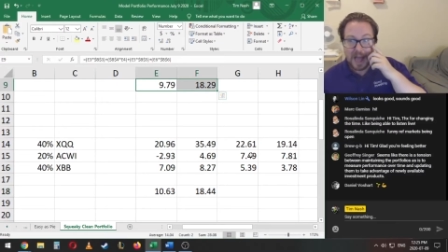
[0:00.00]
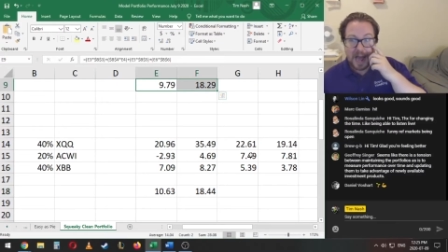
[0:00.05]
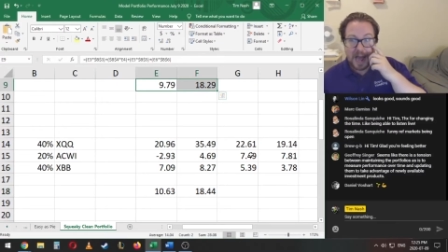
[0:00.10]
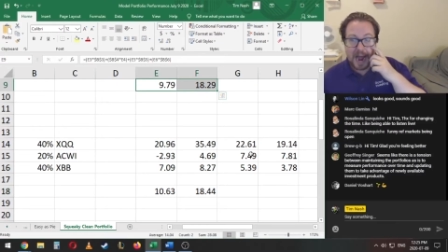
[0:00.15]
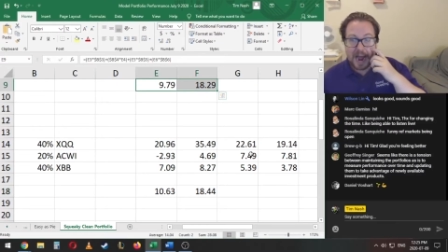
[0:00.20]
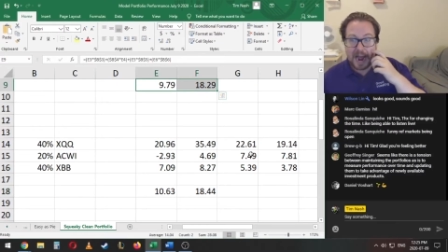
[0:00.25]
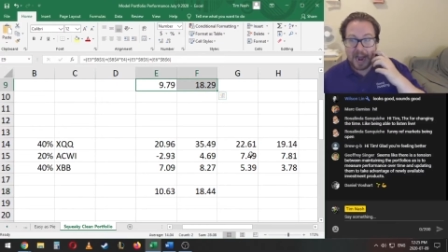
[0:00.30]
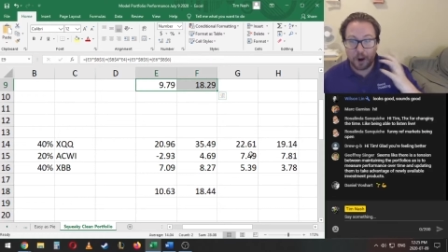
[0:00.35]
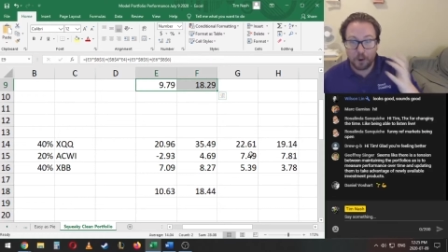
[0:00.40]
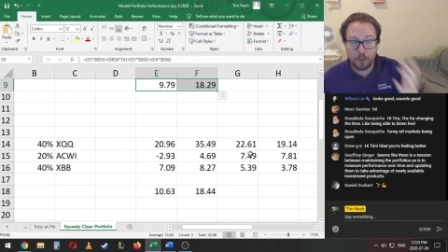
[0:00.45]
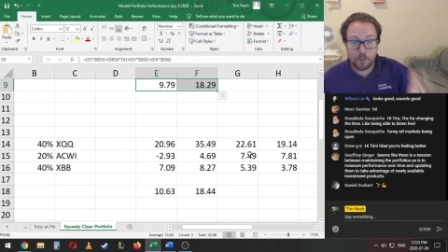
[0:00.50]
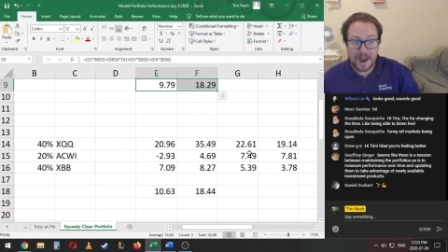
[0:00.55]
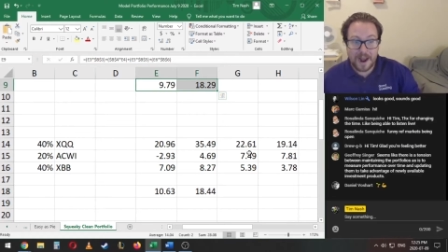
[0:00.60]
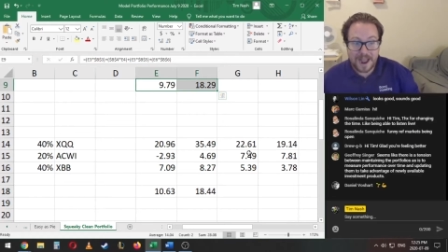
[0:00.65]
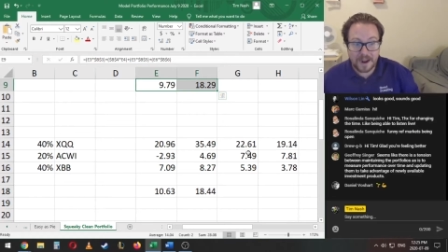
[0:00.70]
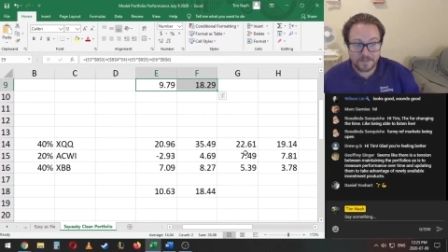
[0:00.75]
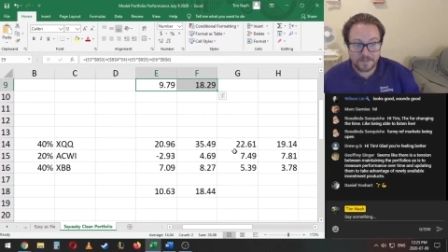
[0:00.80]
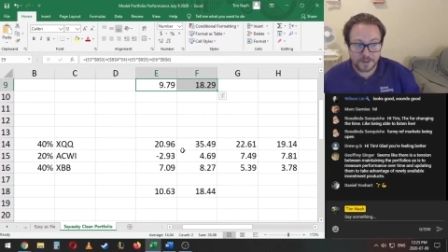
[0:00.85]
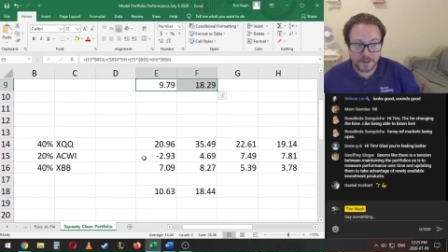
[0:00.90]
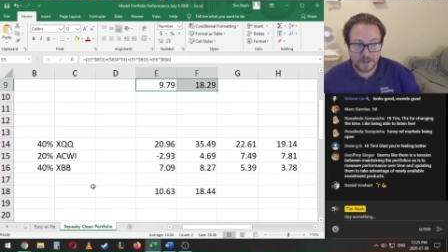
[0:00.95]

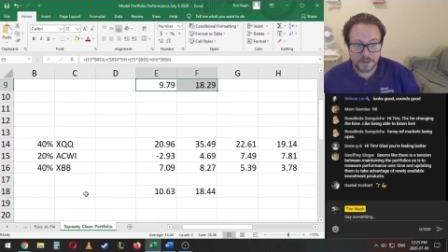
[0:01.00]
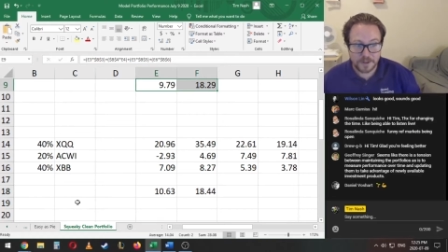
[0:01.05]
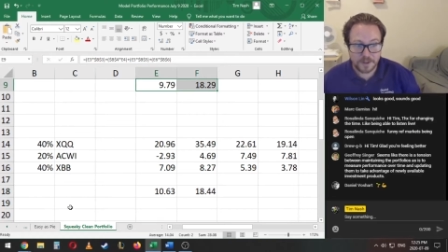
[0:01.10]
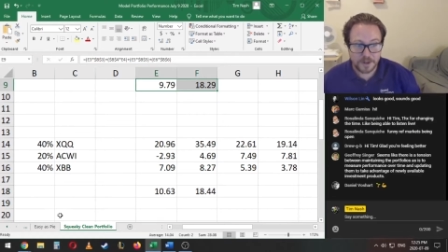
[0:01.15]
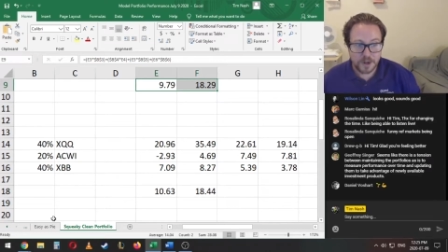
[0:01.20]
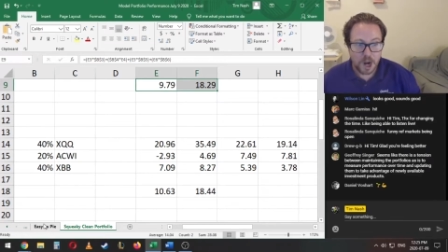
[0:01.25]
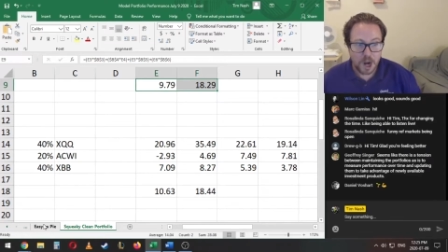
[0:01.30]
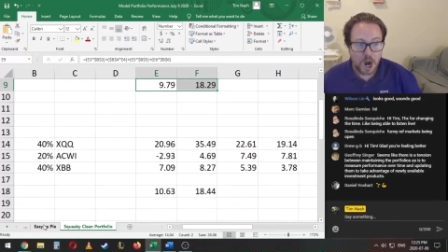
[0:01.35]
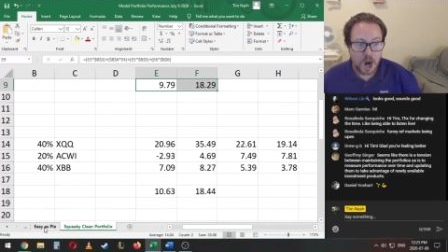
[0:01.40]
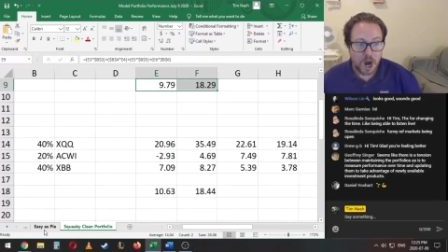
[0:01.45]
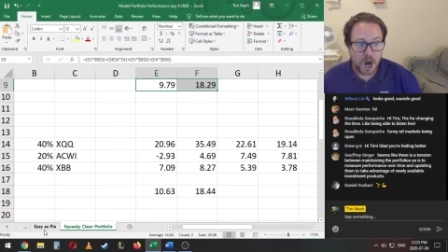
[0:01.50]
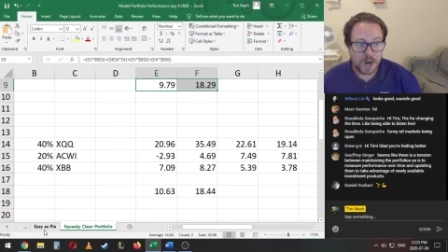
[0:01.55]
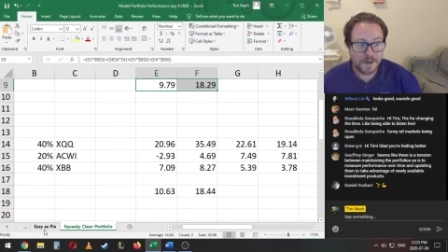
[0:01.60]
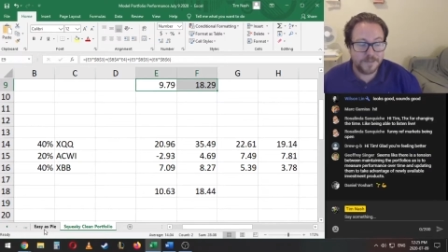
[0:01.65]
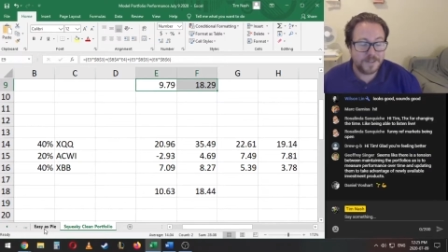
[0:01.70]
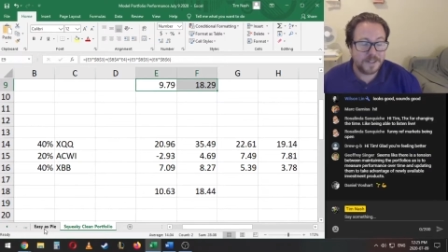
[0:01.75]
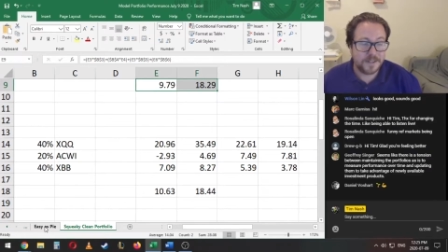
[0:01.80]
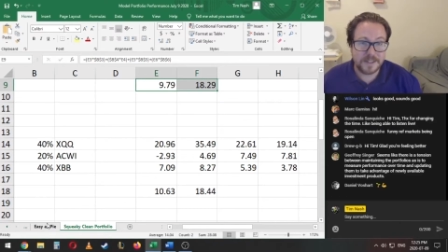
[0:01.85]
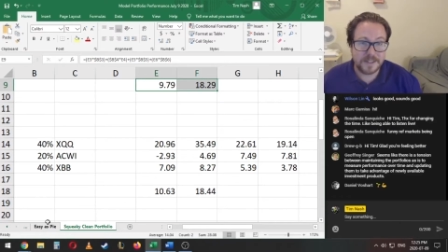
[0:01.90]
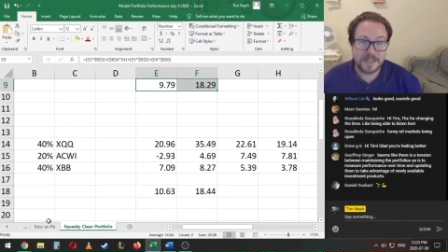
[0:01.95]
However,
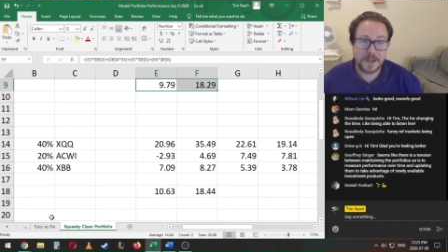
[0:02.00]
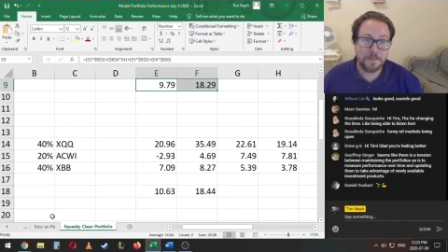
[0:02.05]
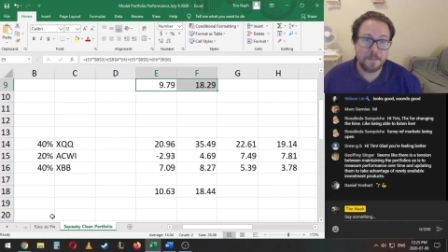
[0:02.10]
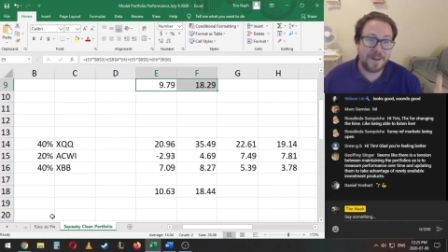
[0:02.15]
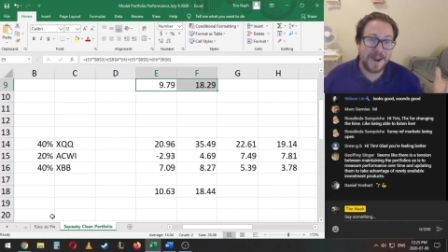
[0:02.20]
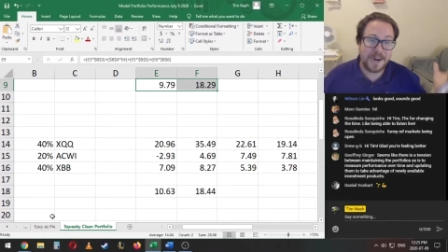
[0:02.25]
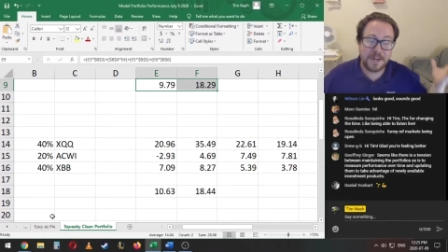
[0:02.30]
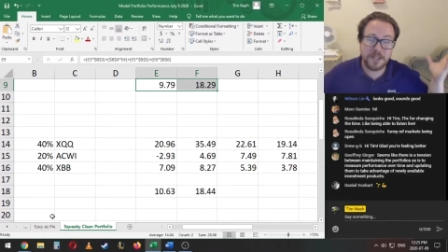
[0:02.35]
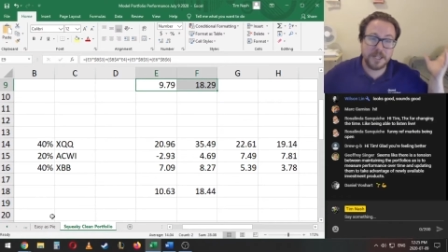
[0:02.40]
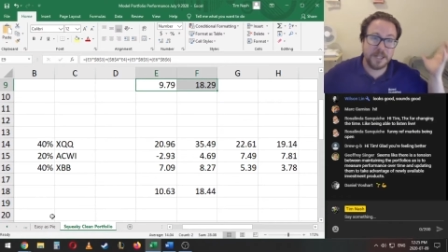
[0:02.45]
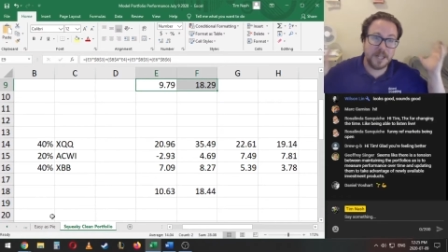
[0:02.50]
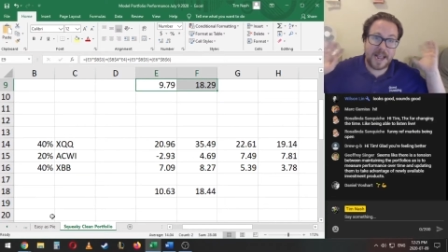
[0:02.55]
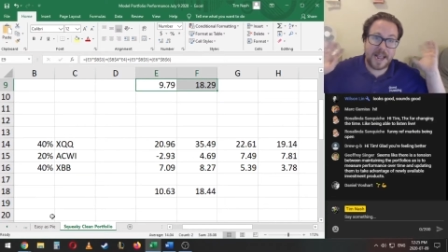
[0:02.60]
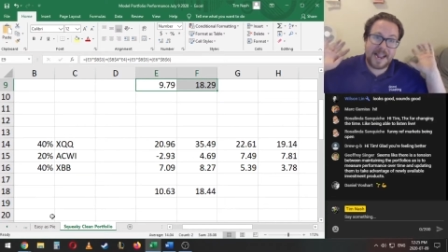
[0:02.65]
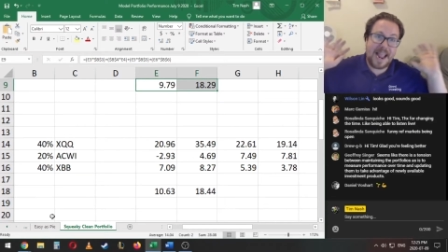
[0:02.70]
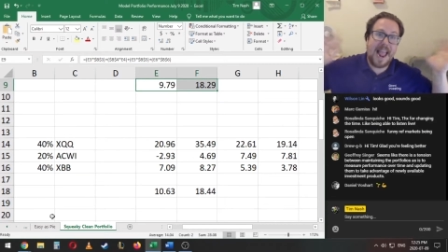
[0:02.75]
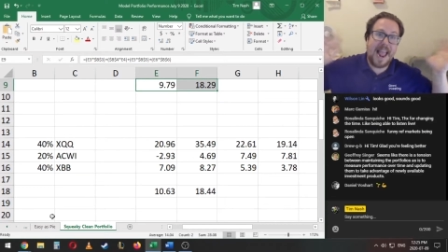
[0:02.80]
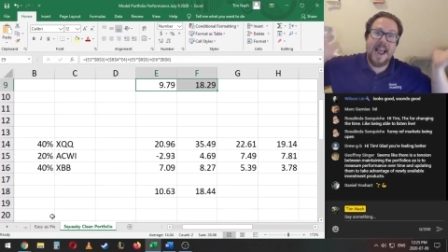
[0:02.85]
obviously compared to like